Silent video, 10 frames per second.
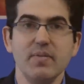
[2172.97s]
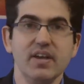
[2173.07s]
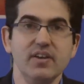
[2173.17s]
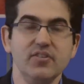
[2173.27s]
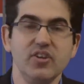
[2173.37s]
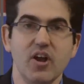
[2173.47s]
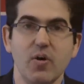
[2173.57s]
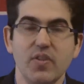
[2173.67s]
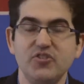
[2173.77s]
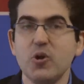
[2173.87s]
is, you
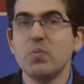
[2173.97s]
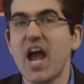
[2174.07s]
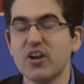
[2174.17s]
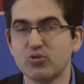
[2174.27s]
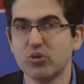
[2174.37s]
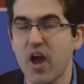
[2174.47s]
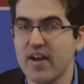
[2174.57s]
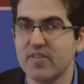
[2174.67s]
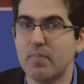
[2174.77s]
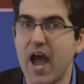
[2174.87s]
know, the supernatural God
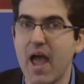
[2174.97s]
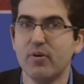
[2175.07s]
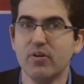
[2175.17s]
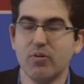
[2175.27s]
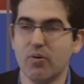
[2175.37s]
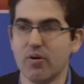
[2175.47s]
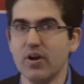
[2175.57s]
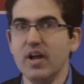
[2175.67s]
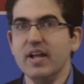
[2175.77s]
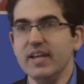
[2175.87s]
of the Bible,
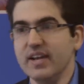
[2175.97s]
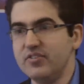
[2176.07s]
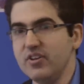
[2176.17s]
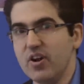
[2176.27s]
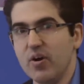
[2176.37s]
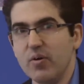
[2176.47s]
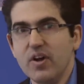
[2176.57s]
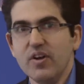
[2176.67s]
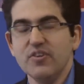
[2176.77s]
or it's, you know,